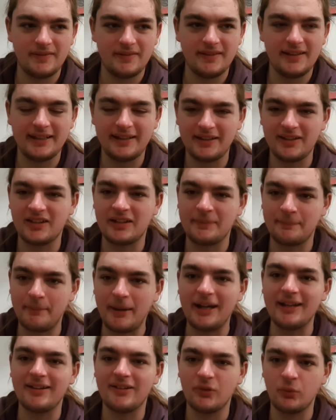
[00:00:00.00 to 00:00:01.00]
like a
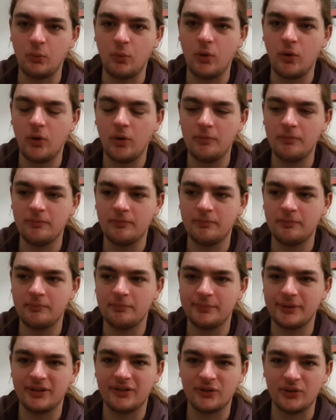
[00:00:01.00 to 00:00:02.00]
spice warm,
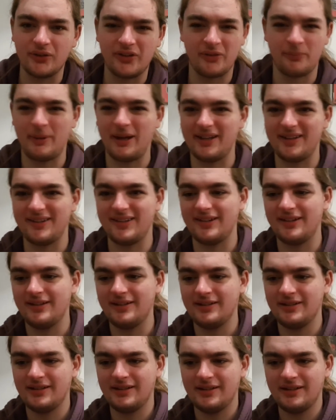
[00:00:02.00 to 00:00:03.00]
but it's not spicy.
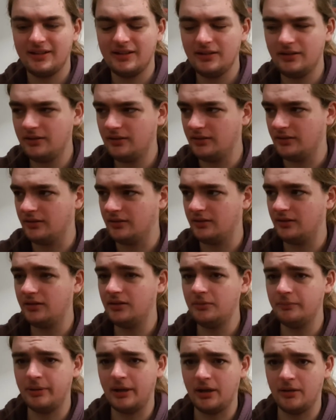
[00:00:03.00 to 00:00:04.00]

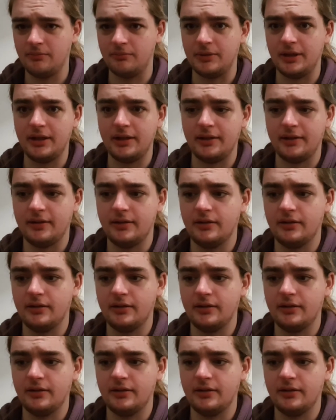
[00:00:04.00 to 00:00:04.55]
Pardon me.